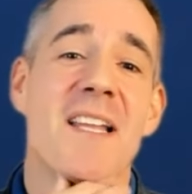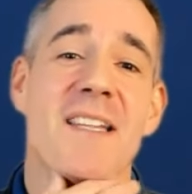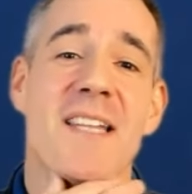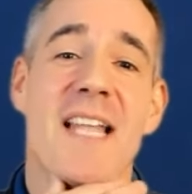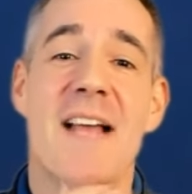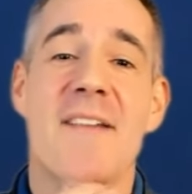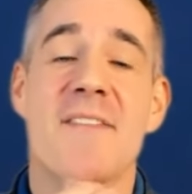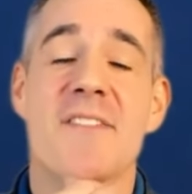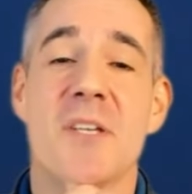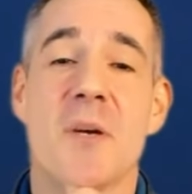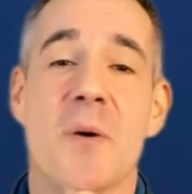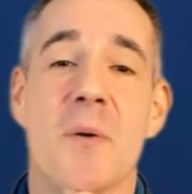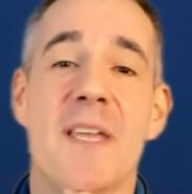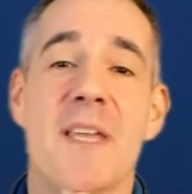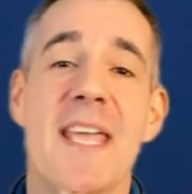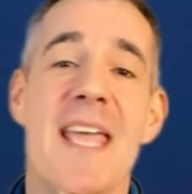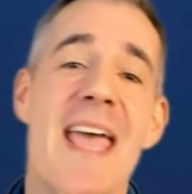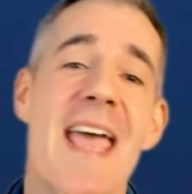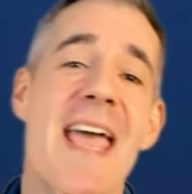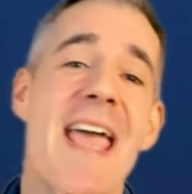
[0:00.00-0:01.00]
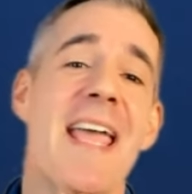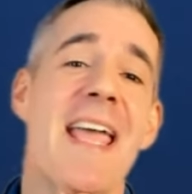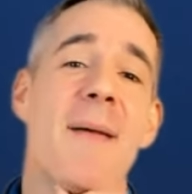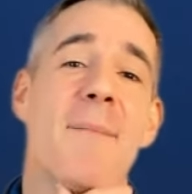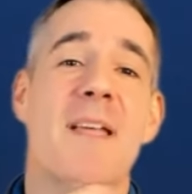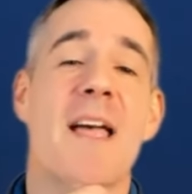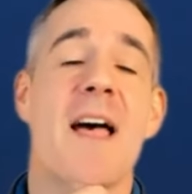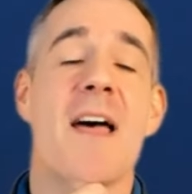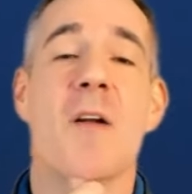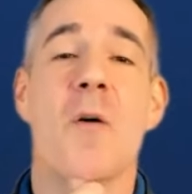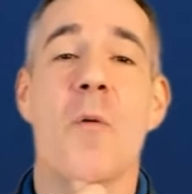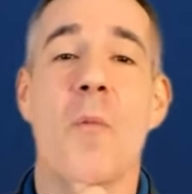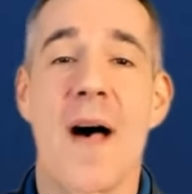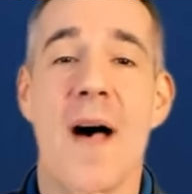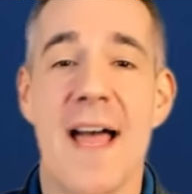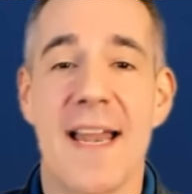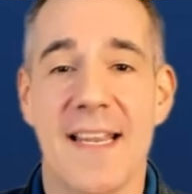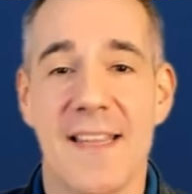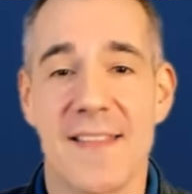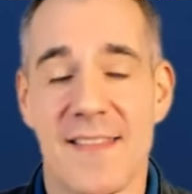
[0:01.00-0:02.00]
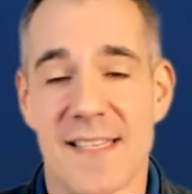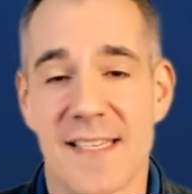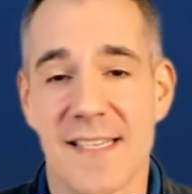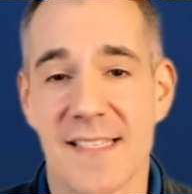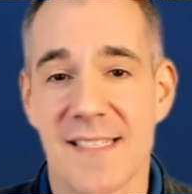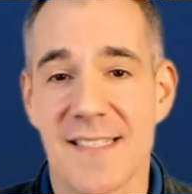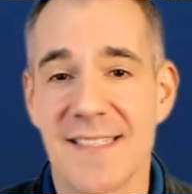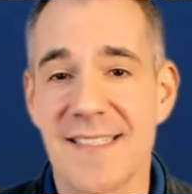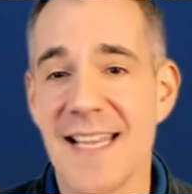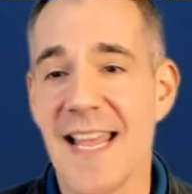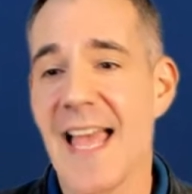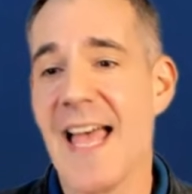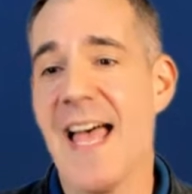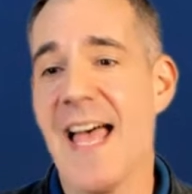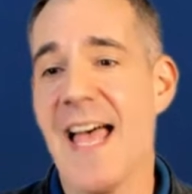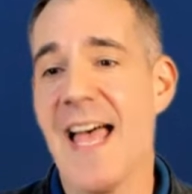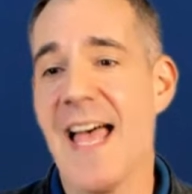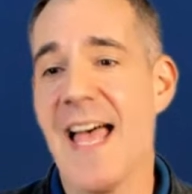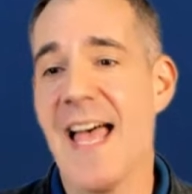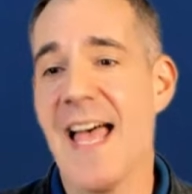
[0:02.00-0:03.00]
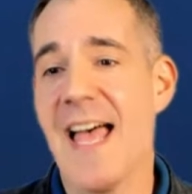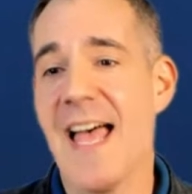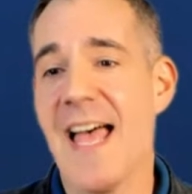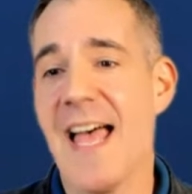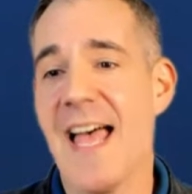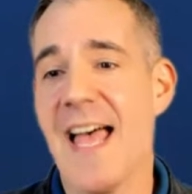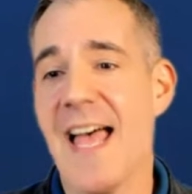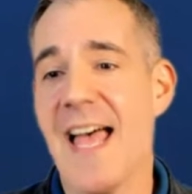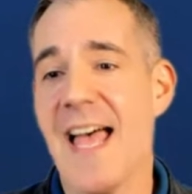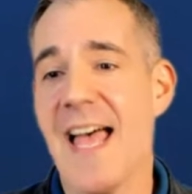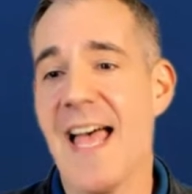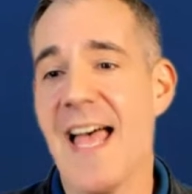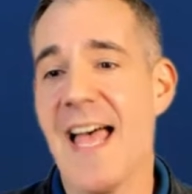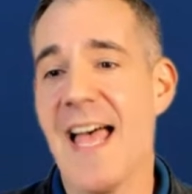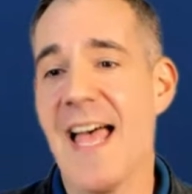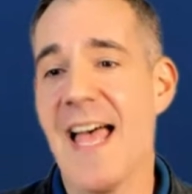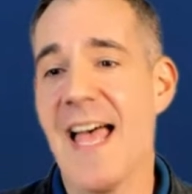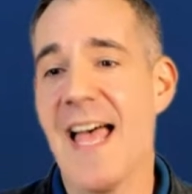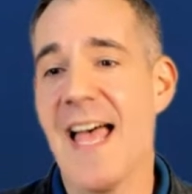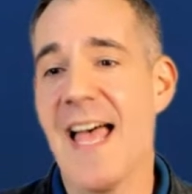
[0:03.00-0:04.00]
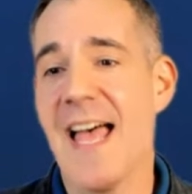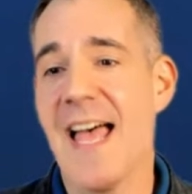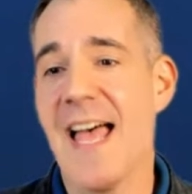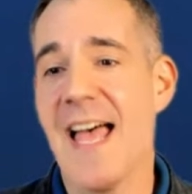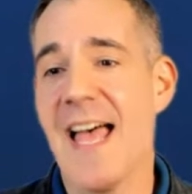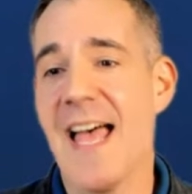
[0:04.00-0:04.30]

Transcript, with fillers: Life's okay. I'm kind of winding things down. I want to be comfortable.